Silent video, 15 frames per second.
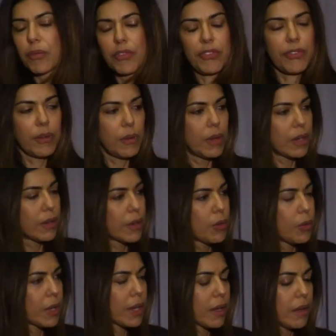So on a
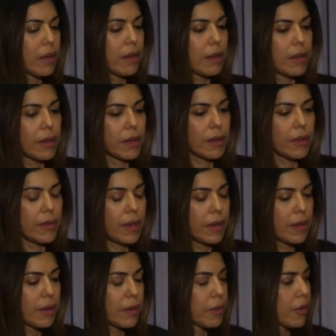quick
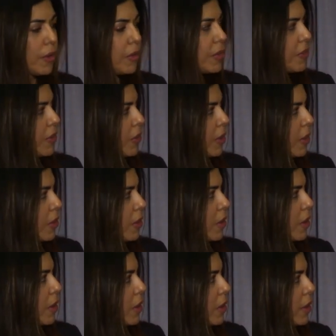overview here
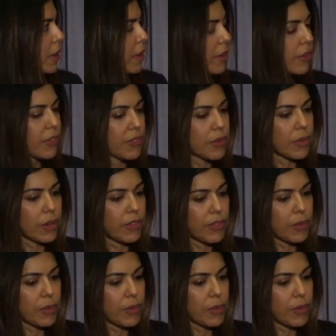on ClearStory,